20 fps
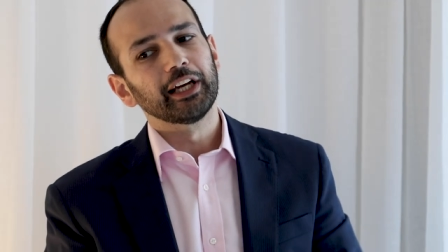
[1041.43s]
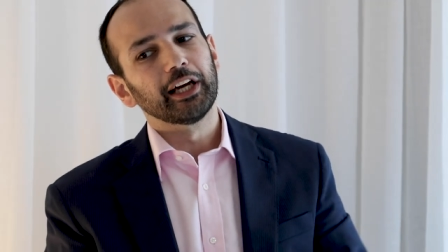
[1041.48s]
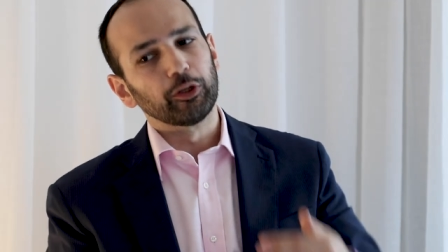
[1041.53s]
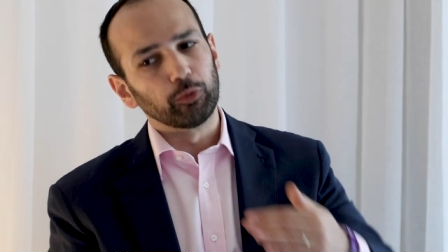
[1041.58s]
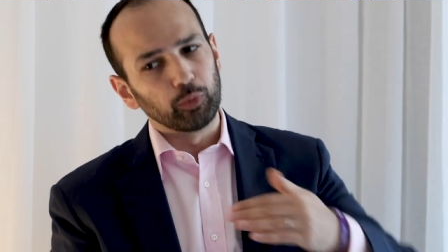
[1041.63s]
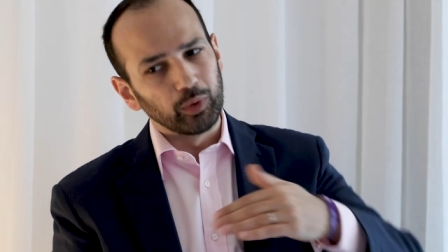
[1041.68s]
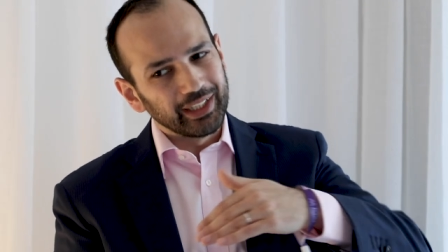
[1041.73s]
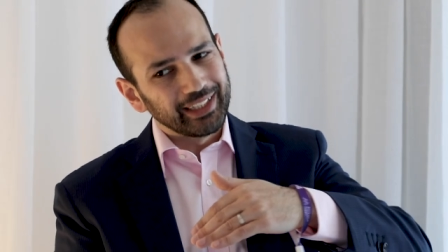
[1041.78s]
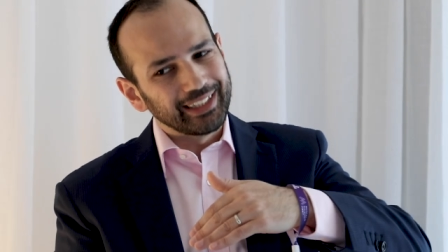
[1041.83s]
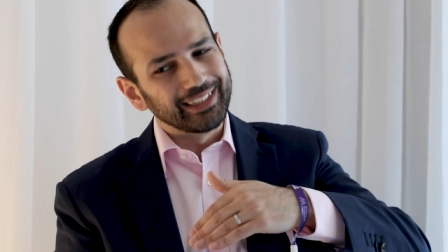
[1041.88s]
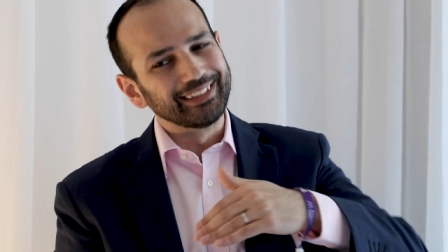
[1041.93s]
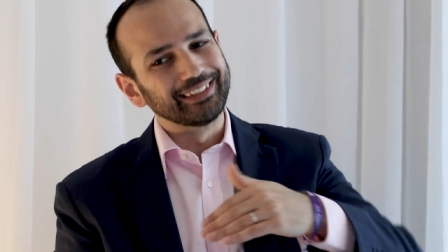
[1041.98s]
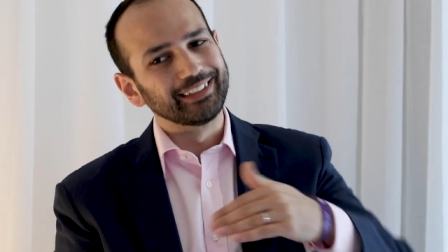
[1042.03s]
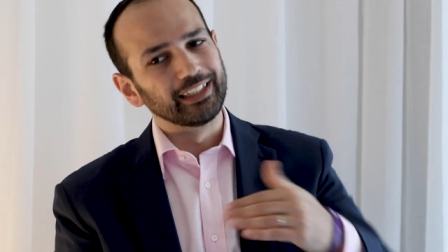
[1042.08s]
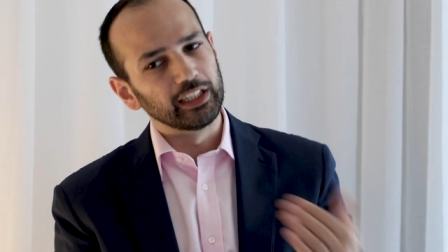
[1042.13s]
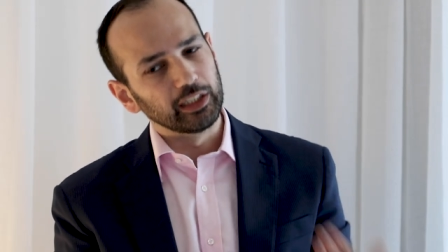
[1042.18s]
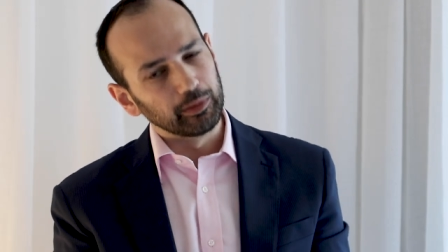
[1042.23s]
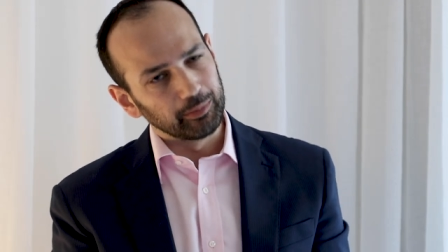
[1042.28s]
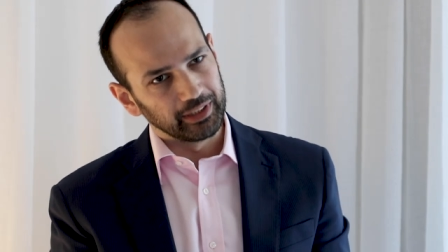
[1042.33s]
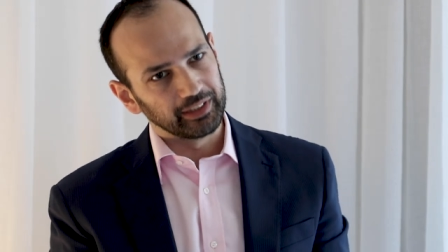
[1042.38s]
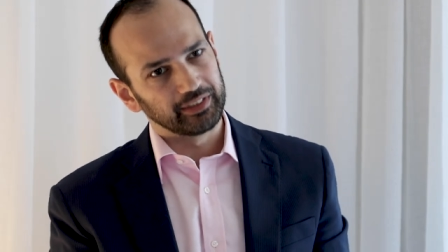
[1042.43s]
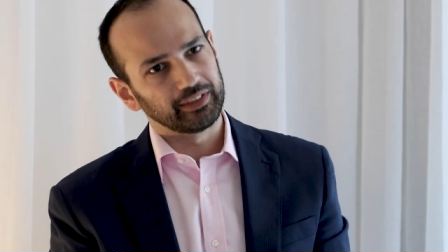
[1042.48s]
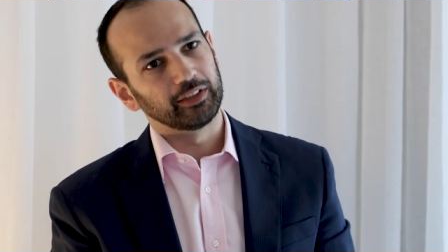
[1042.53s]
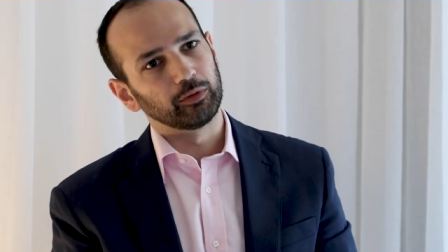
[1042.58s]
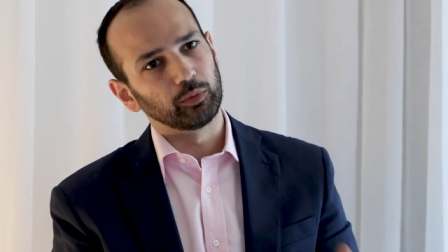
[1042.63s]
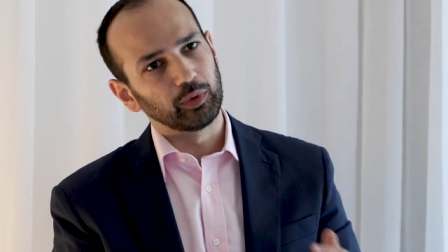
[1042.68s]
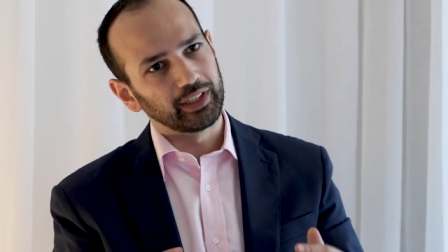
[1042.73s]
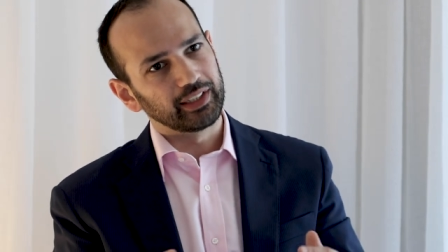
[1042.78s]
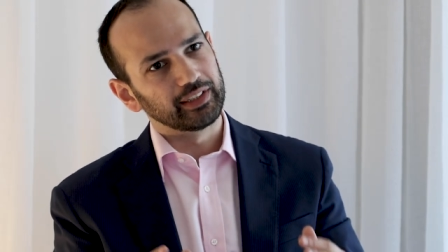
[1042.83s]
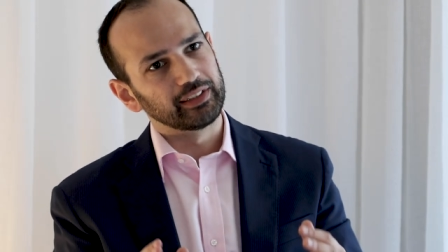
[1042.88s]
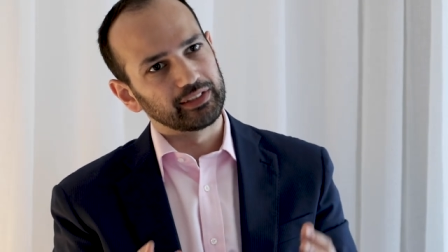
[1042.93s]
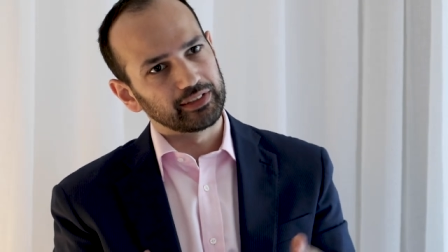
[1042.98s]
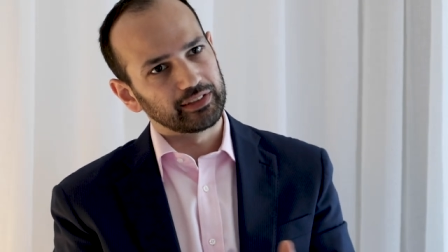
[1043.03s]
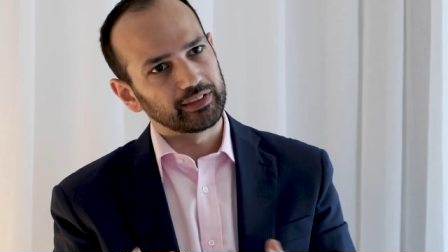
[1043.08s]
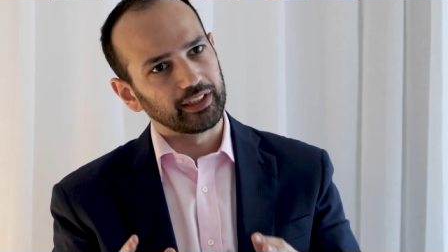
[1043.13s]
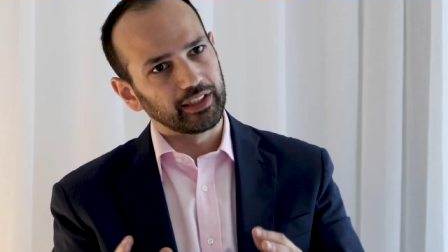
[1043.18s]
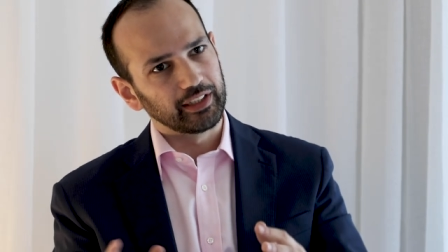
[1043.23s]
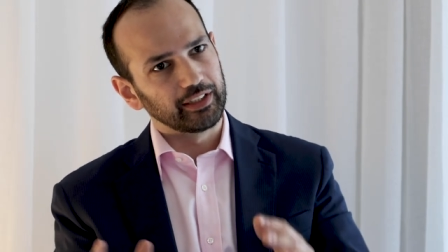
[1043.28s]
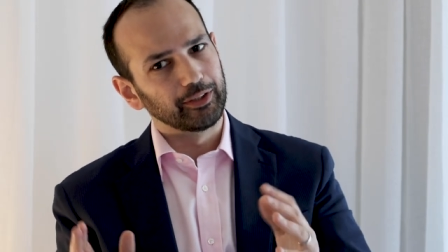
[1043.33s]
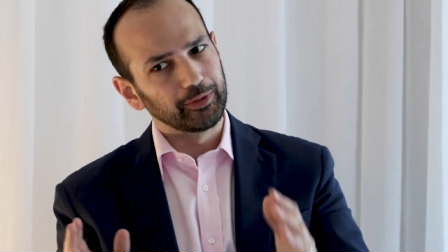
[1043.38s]
and one can delimit and one can
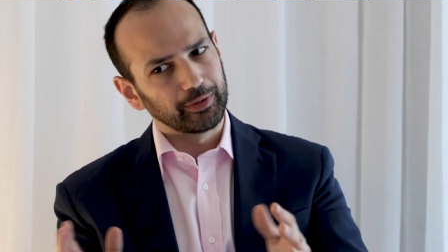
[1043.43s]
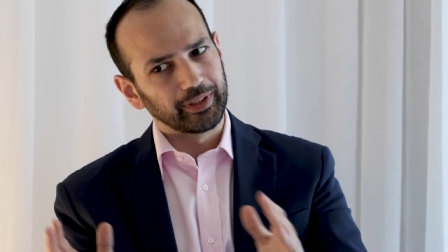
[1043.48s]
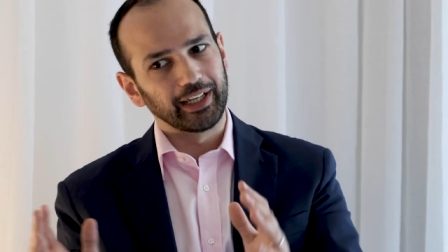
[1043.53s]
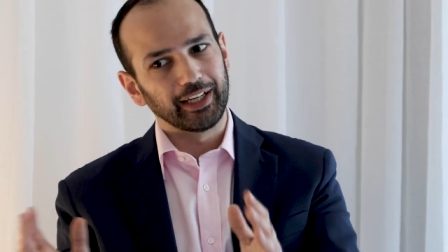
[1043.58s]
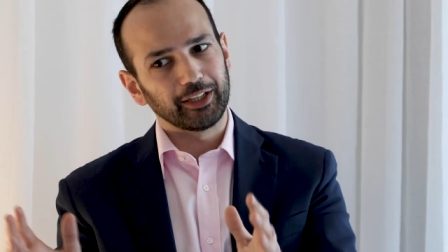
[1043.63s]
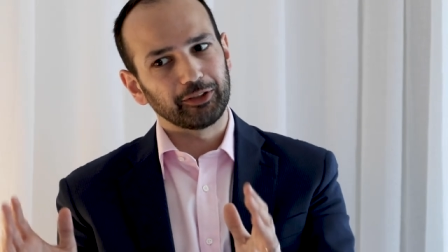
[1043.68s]
say, okay,